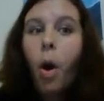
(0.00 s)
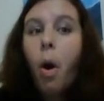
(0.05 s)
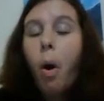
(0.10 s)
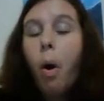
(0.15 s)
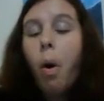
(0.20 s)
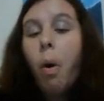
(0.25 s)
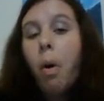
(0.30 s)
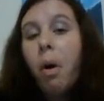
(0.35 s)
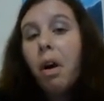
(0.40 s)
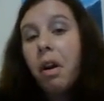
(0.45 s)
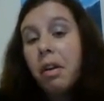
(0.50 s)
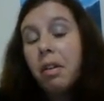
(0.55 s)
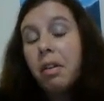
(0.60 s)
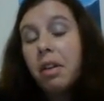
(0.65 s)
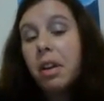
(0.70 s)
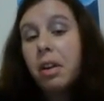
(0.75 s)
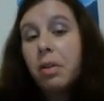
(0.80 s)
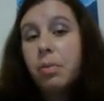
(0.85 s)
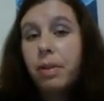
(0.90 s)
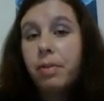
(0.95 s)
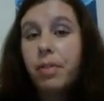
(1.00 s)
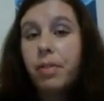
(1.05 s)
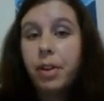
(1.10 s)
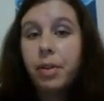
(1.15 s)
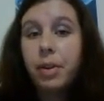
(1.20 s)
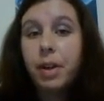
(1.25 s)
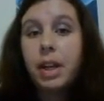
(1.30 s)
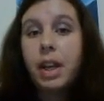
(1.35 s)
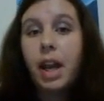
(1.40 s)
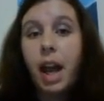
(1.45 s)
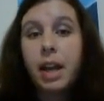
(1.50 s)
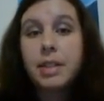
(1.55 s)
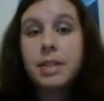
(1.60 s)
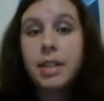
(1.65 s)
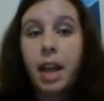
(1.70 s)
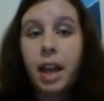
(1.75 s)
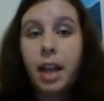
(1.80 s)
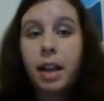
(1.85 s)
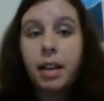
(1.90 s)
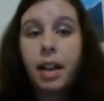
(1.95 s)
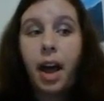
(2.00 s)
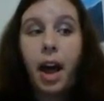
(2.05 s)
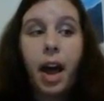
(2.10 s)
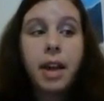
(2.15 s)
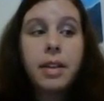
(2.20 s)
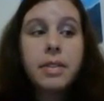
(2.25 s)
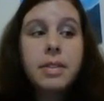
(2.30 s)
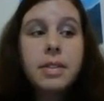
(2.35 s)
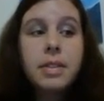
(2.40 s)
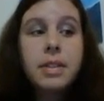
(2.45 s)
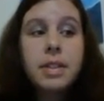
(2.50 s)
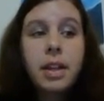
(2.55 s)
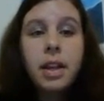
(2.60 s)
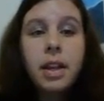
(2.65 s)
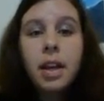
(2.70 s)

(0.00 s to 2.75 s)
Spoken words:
Or could we view it as a class?